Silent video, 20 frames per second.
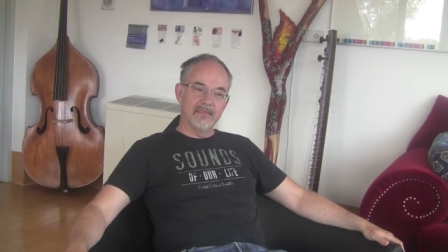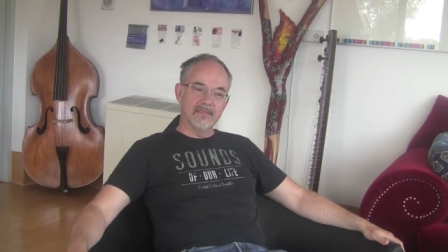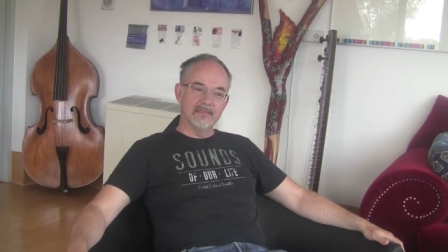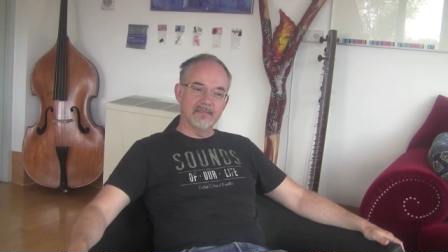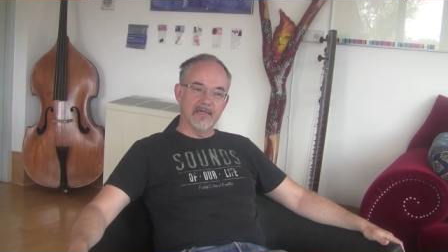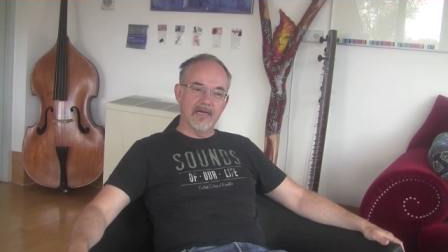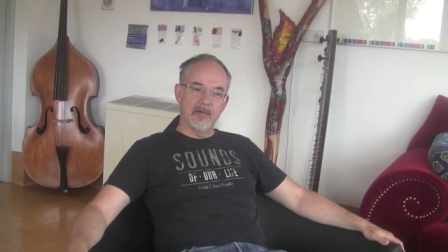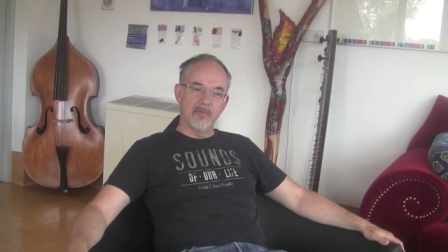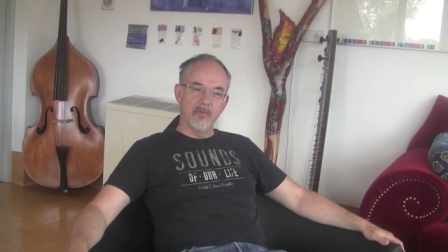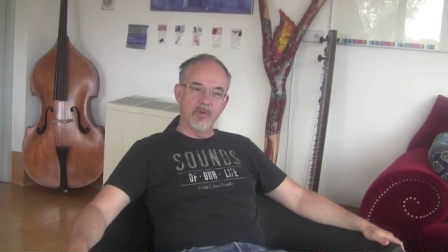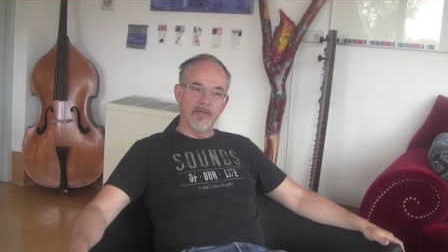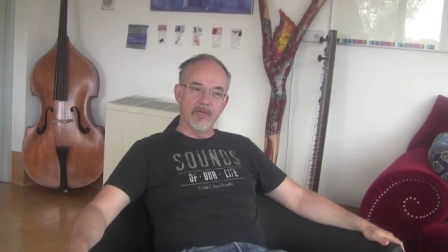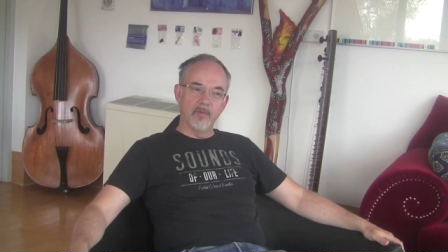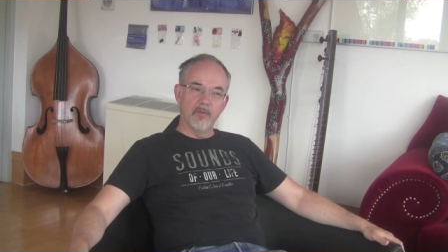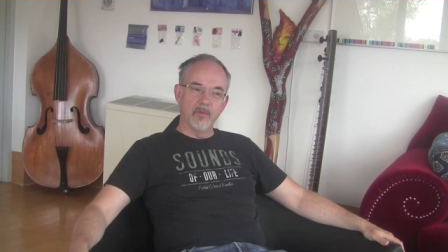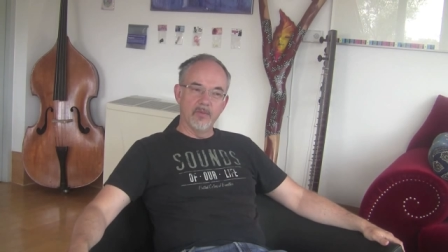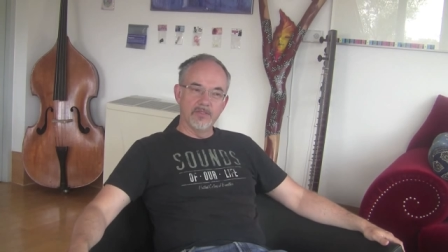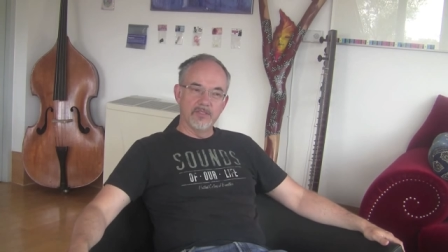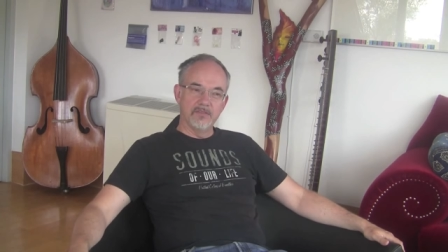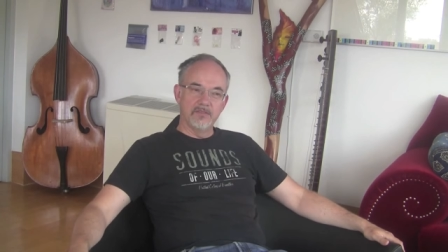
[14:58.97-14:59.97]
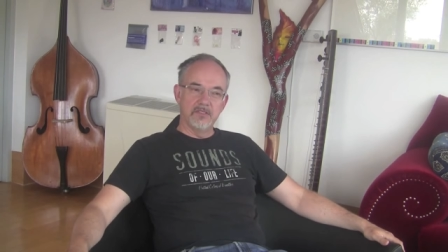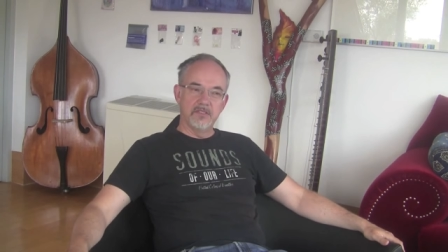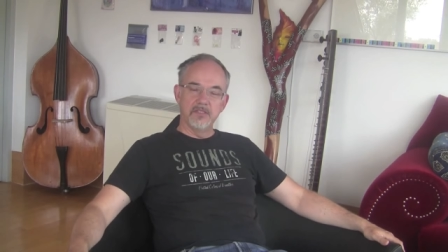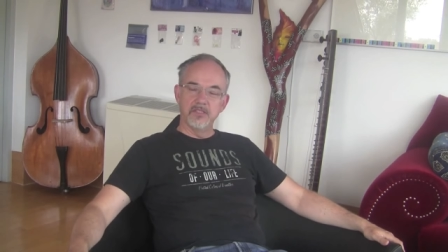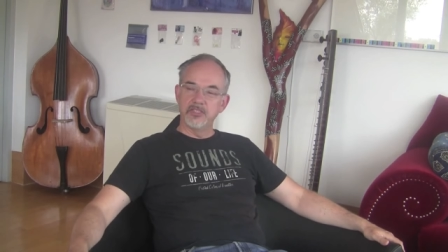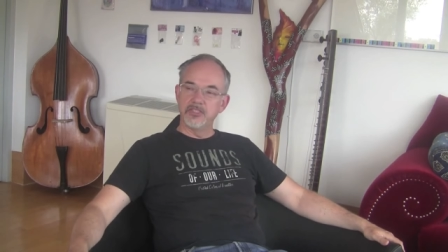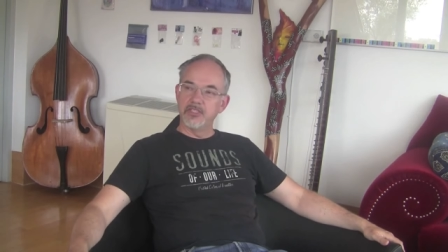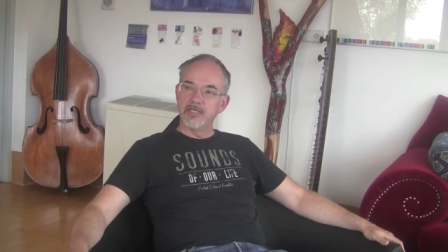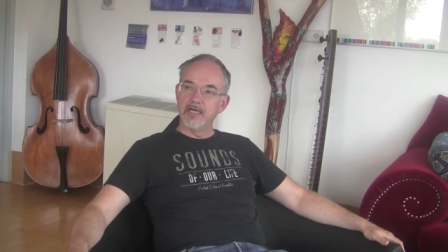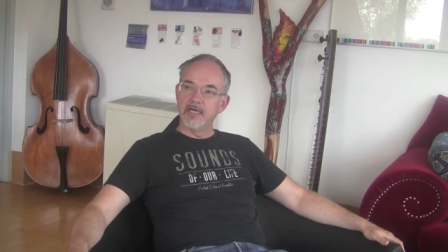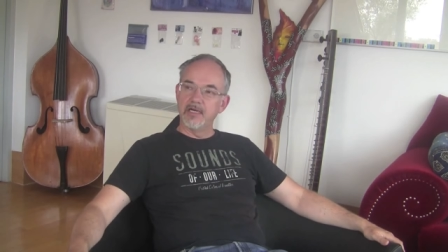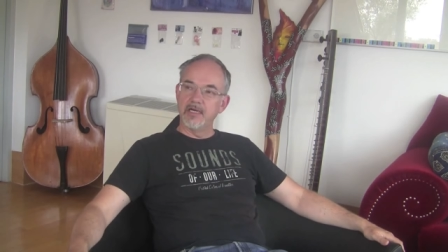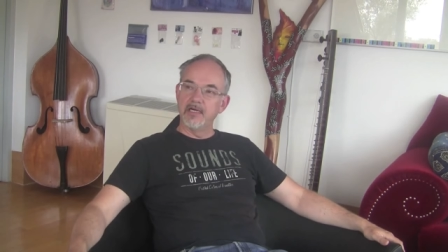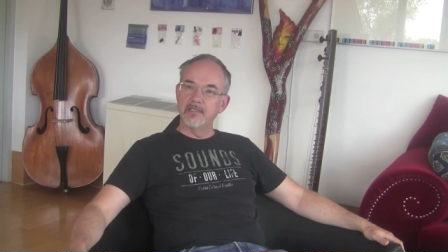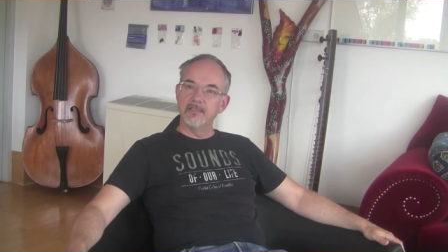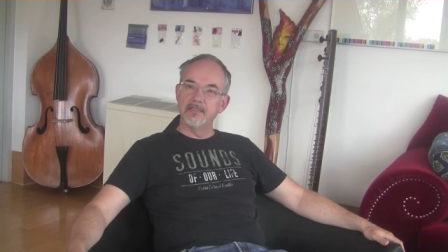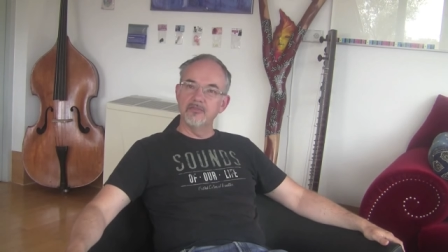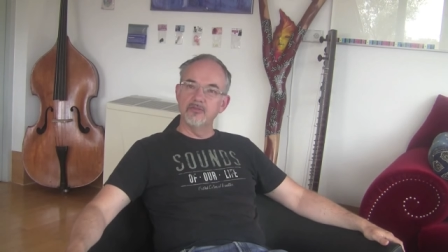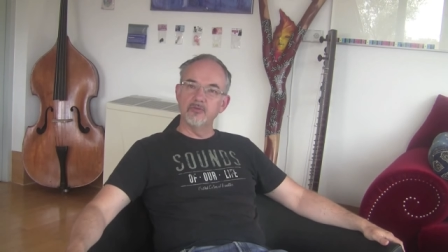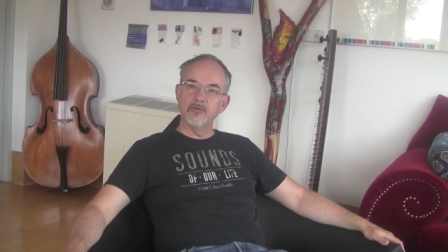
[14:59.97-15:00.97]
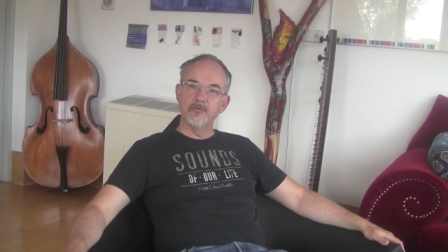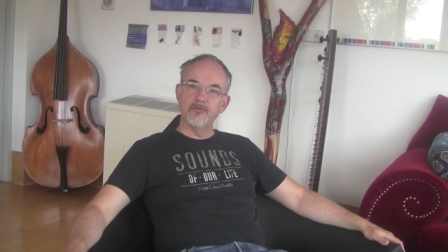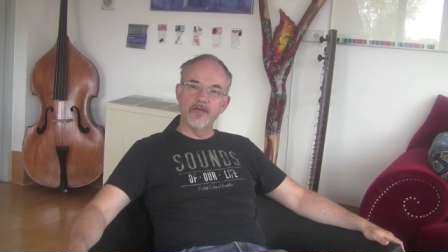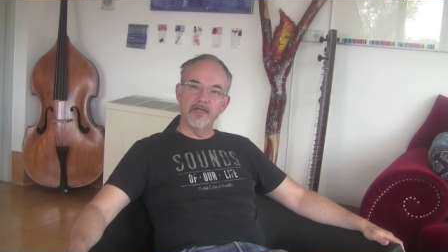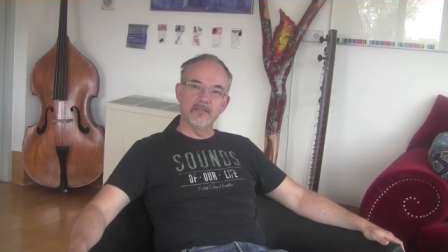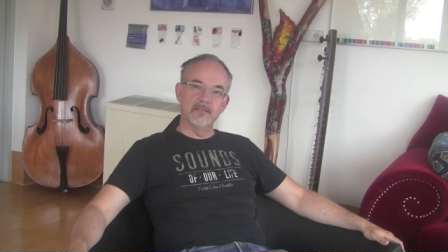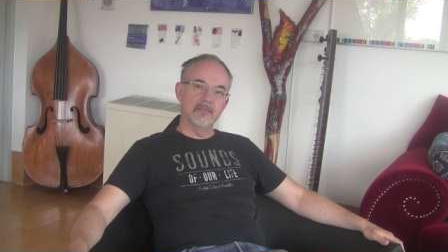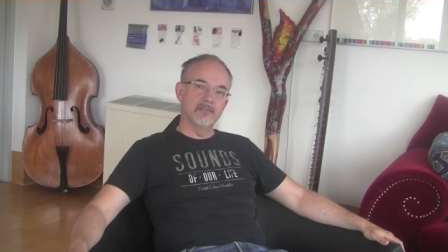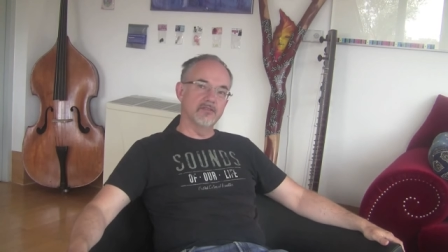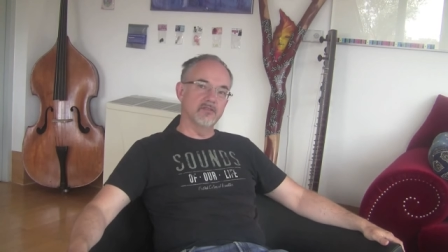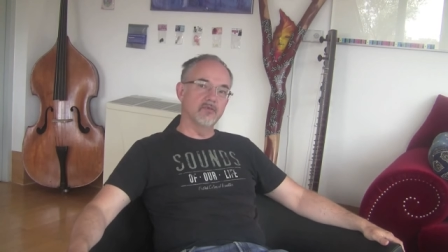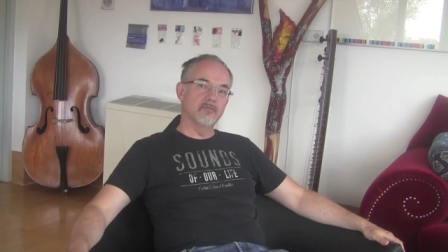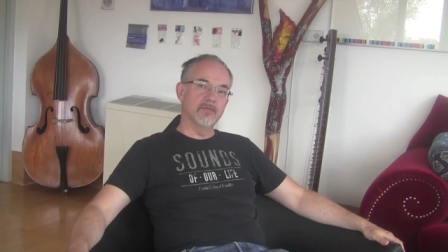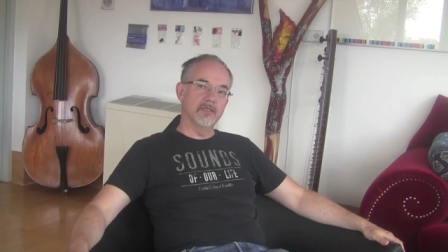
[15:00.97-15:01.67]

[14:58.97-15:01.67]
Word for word: this time, when I was a teenager, I, I didn't reflect it so